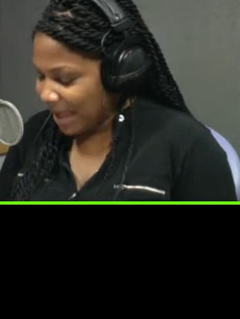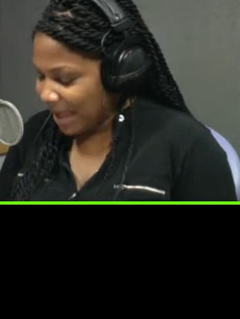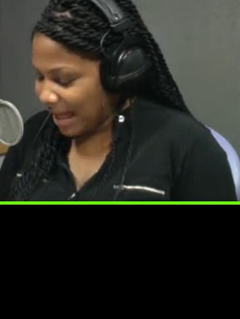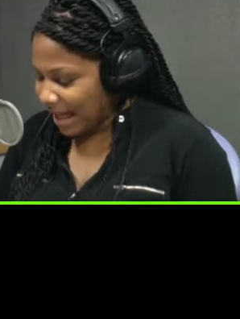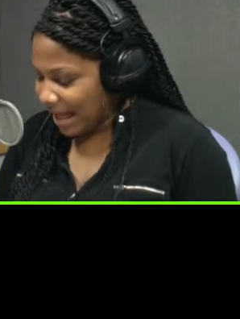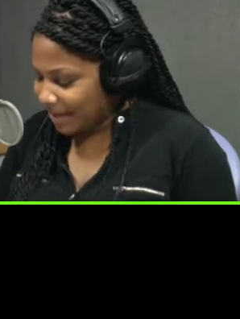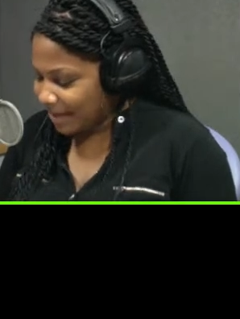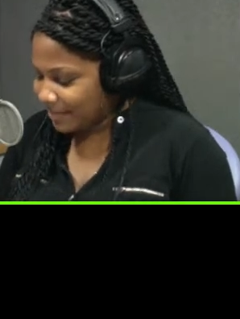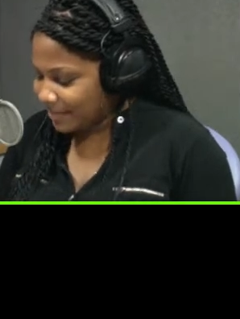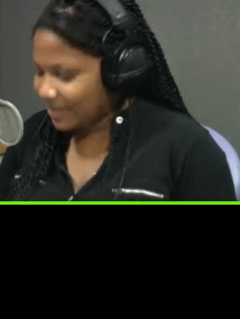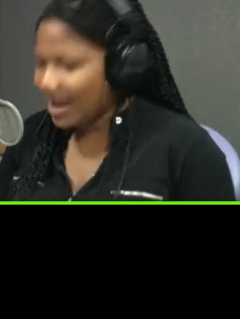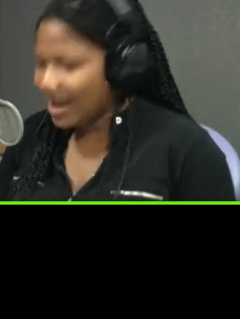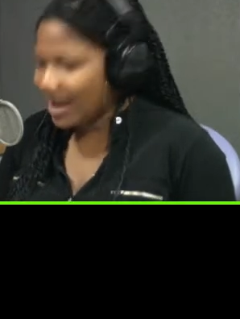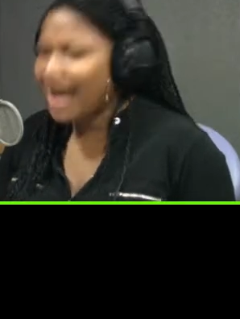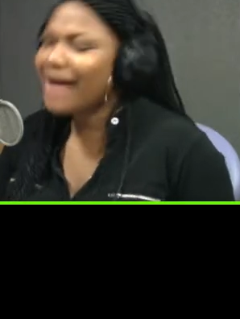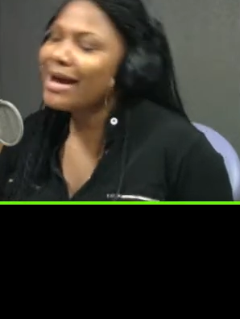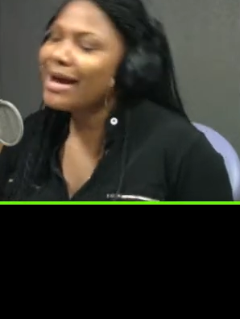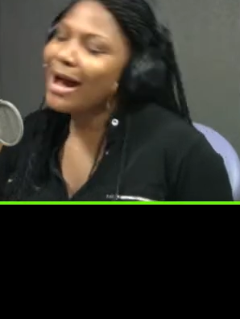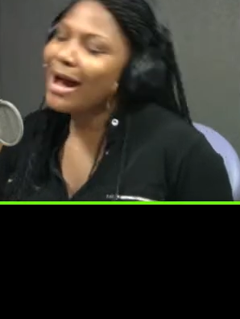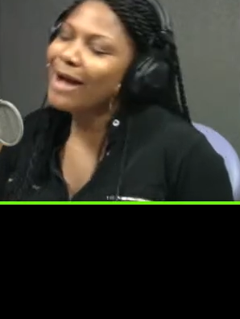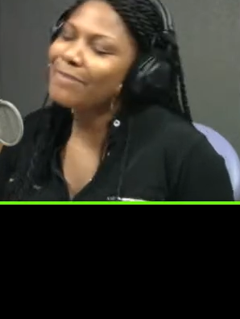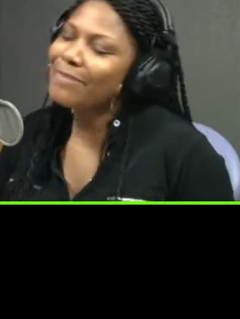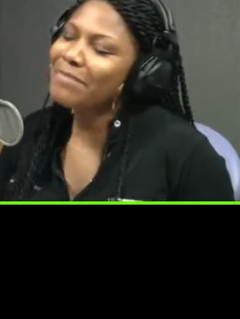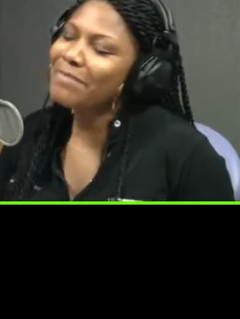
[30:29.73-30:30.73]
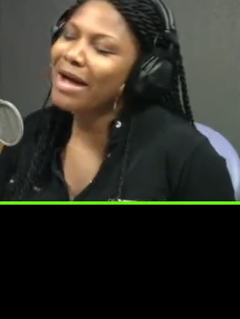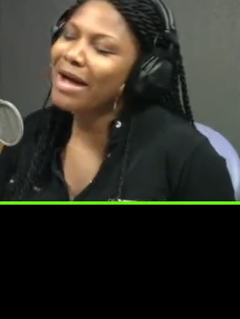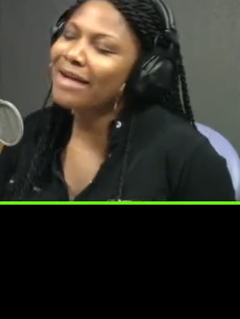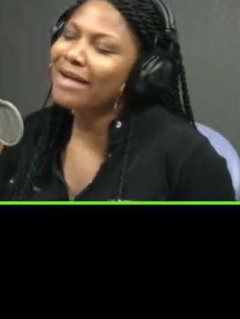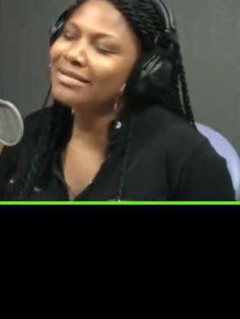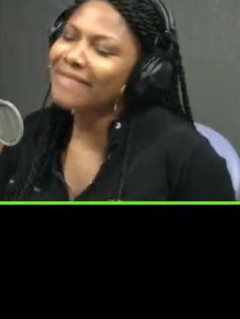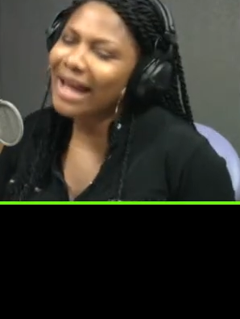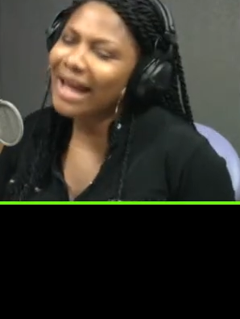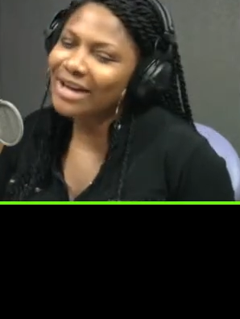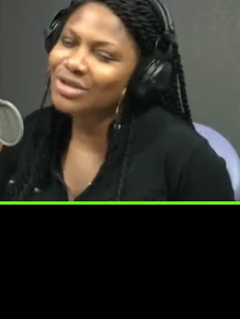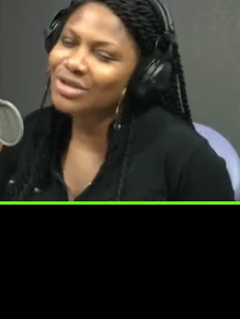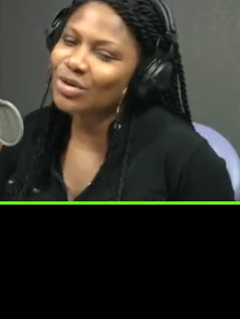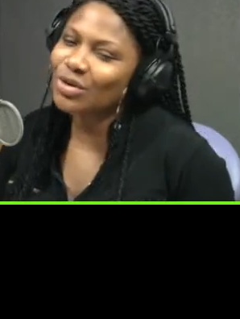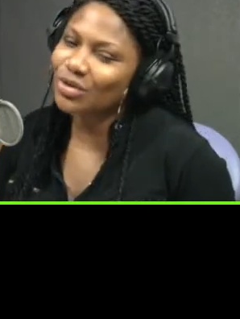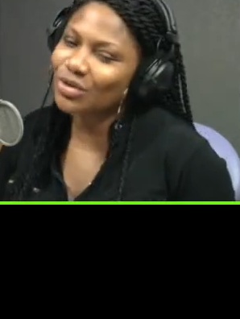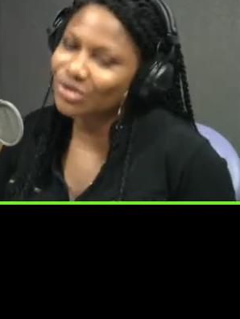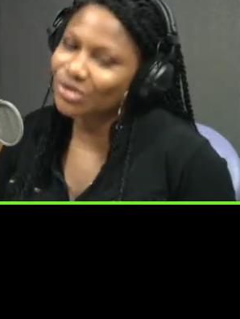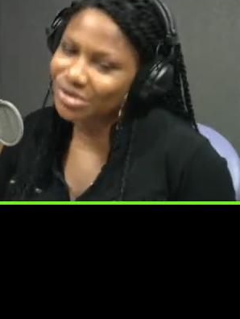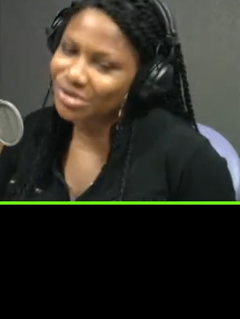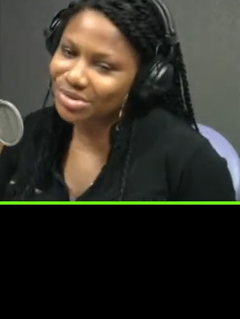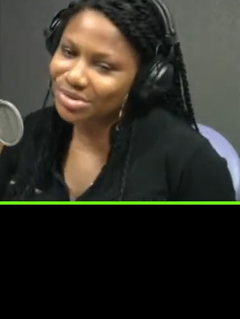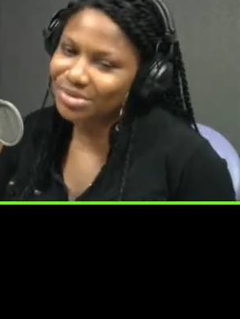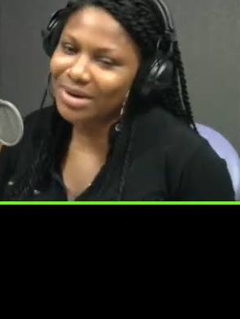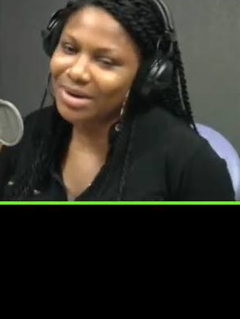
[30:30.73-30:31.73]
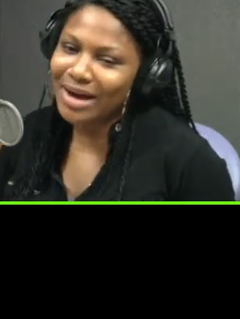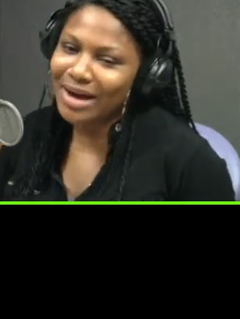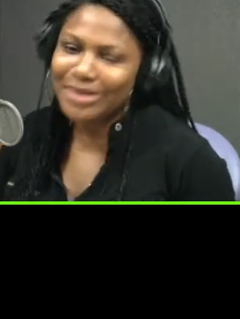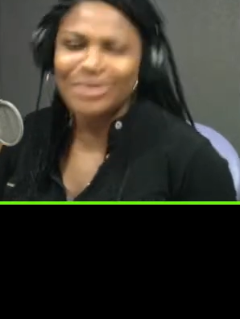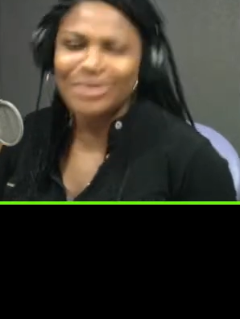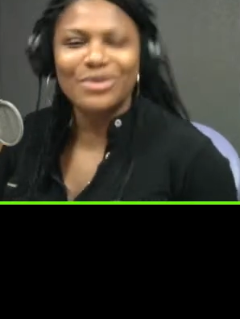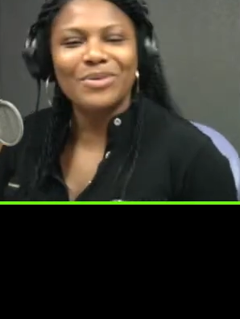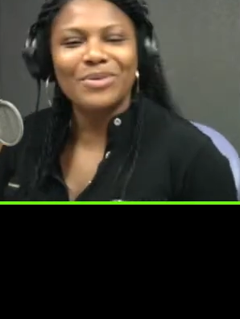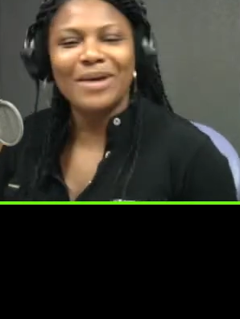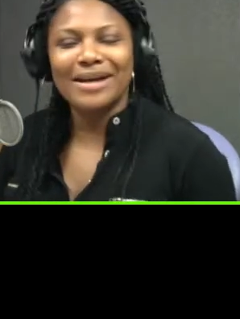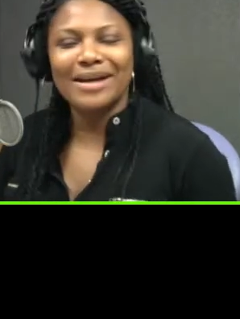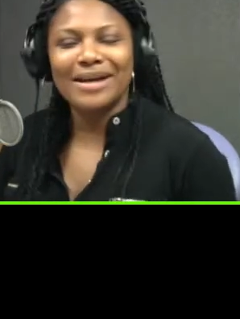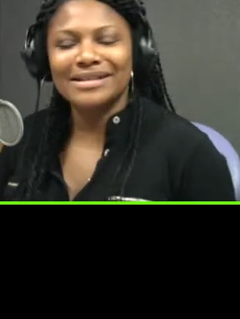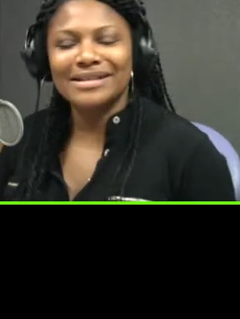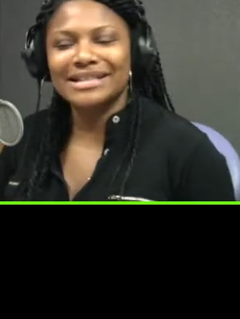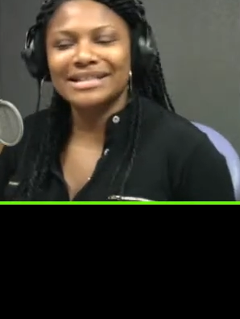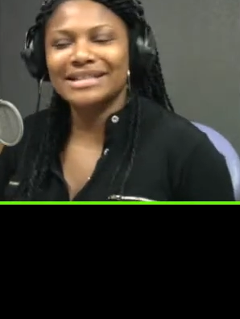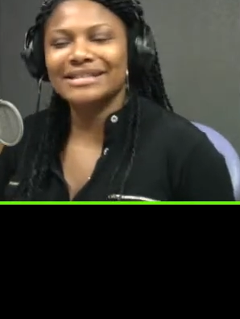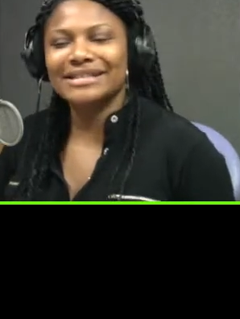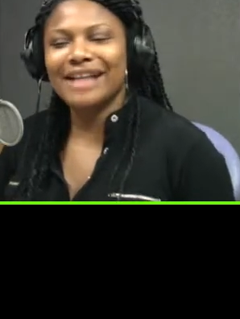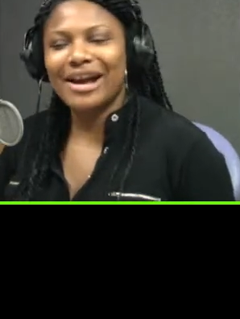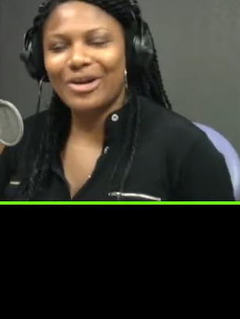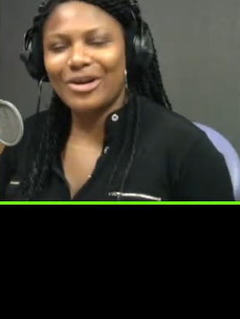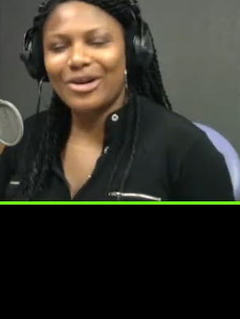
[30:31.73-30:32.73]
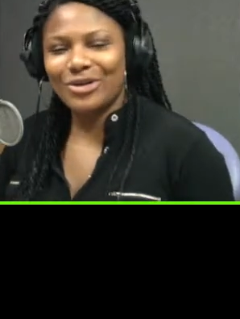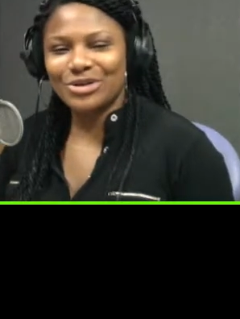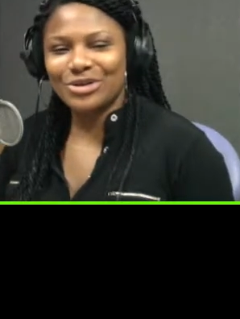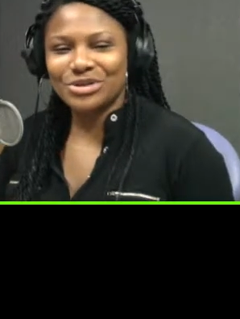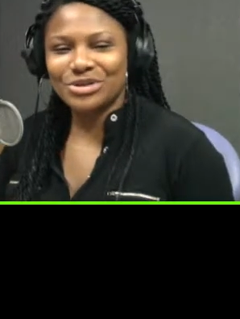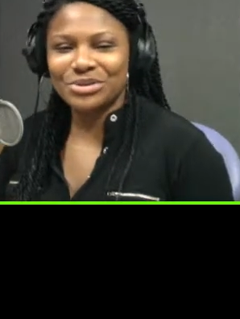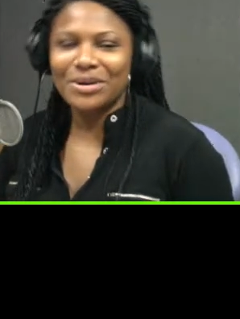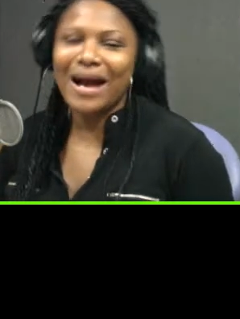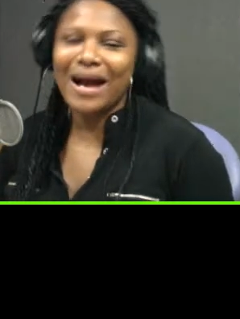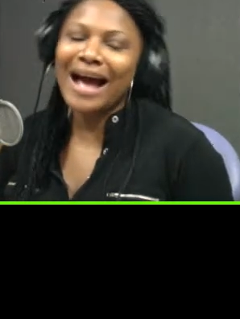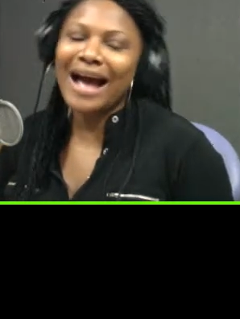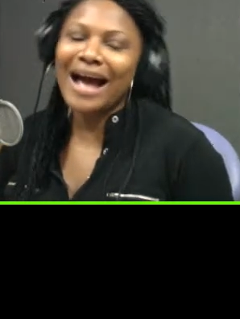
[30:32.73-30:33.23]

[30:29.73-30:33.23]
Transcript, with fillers: Um, I, I I liked Oshun. I don't know why I didn't like Oshun.